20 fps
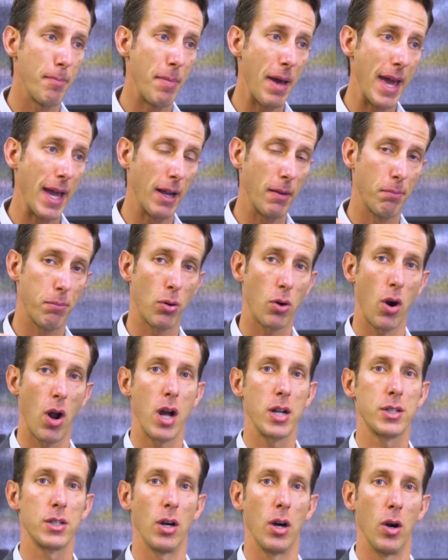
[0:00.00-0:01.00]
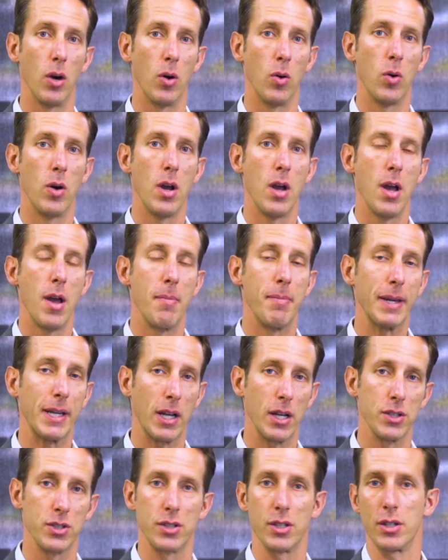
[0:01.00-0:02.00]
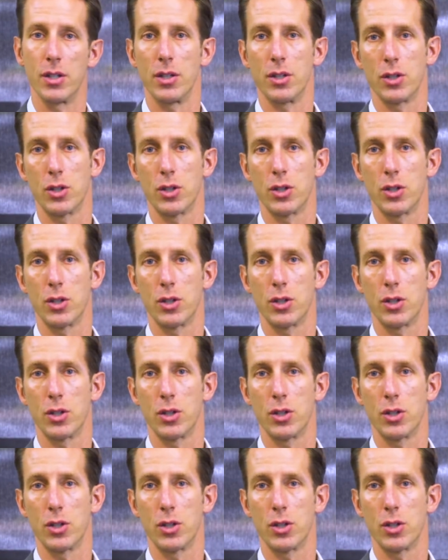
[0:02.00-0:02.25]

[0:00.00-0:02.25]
bank pronto because the